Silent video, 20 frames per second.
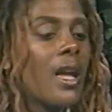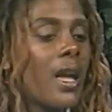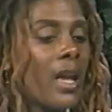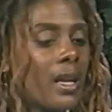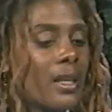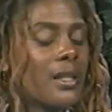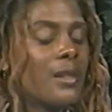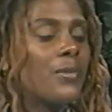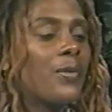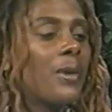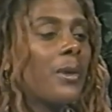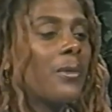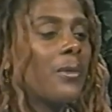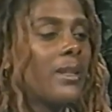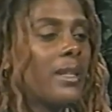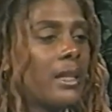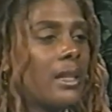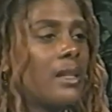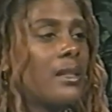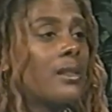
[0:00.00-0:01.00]
It's very
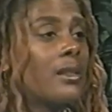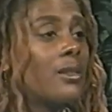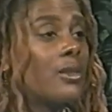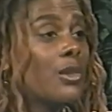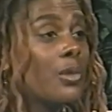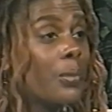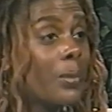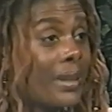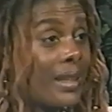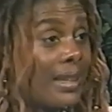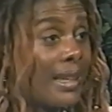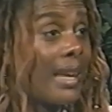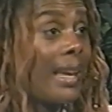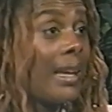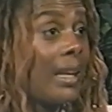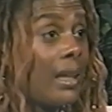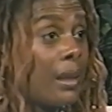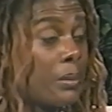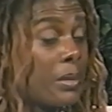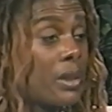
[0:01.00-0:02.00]
easy to
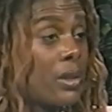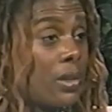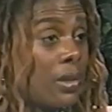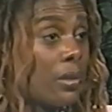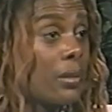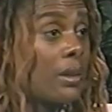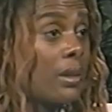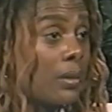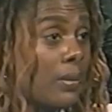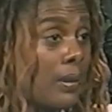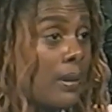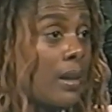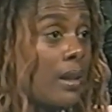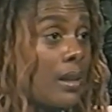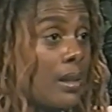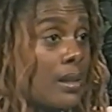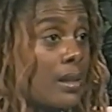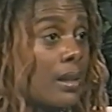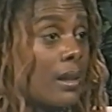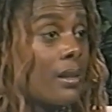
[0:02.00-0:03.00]
regain material
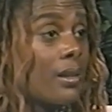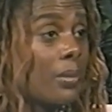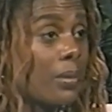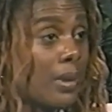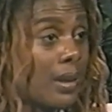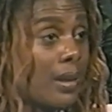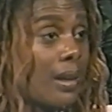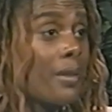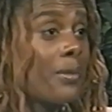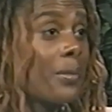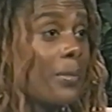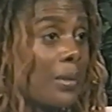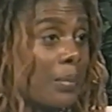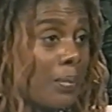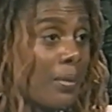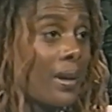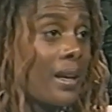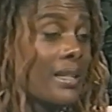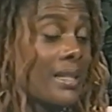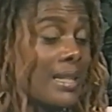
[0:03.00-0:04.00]
things in the recovery
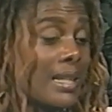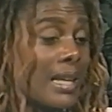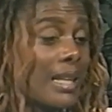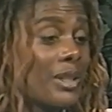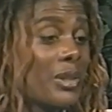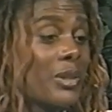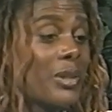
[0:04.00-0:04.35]
process.